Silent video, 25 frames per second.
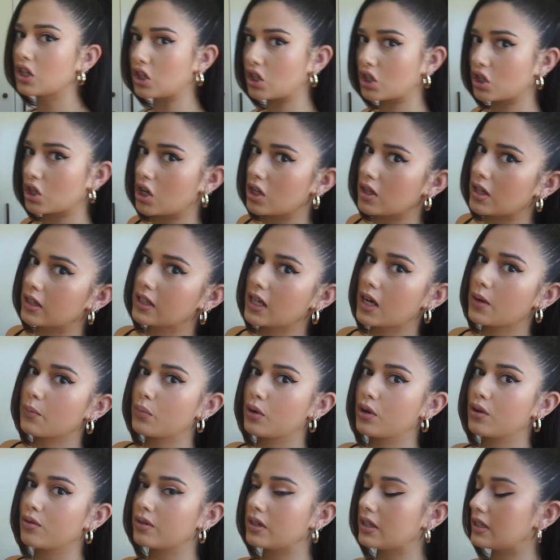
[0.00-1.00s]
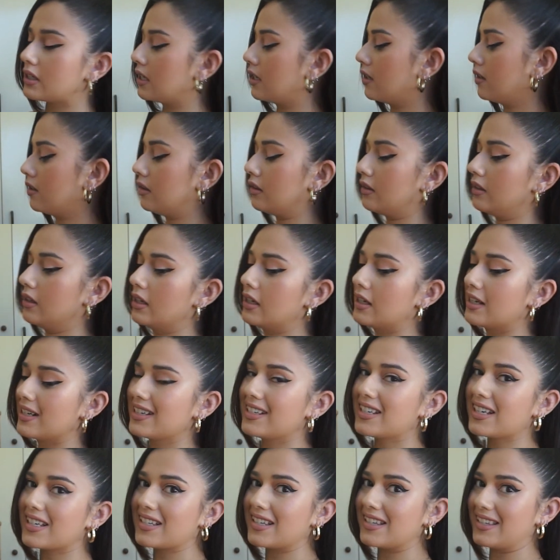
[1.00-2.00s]
sure that that ponytail
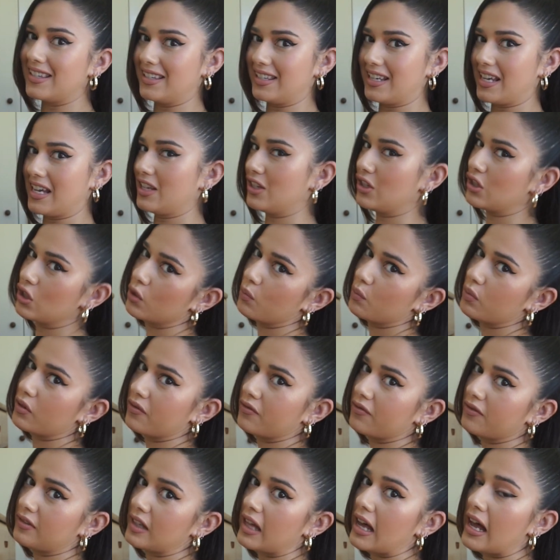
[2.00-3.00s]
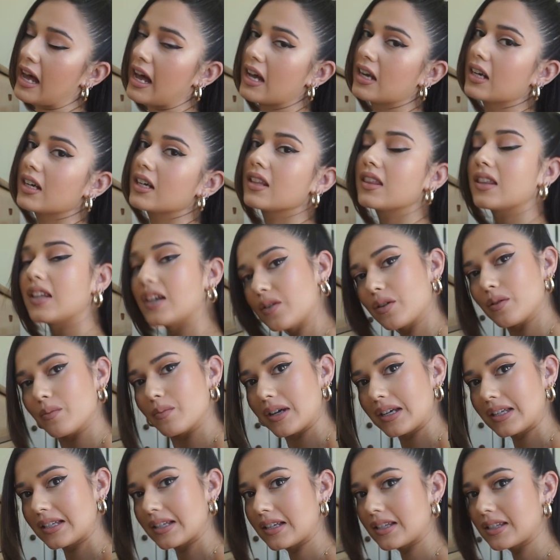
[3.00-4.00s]
doesn't stay super flat. I think what
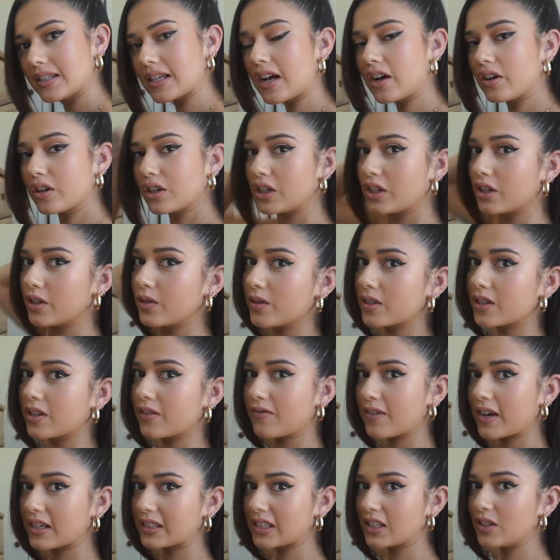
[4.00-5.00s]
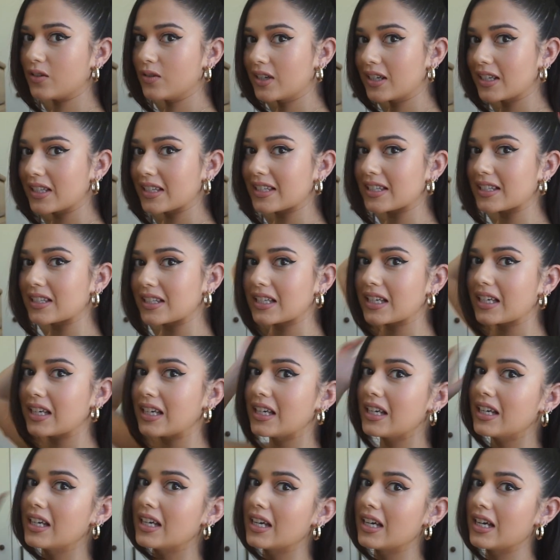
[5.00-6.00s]
makes this style cute is the fact that you can
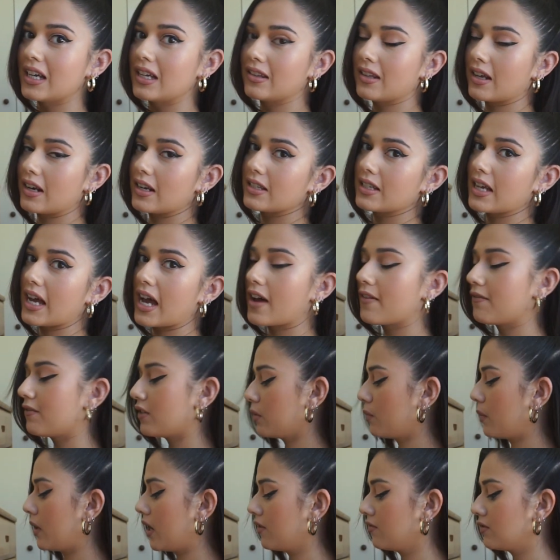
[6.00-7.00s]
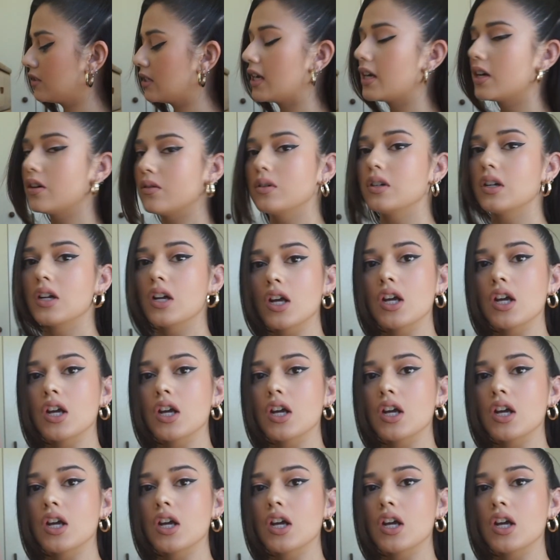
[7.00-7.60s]
see that it's half up, half down.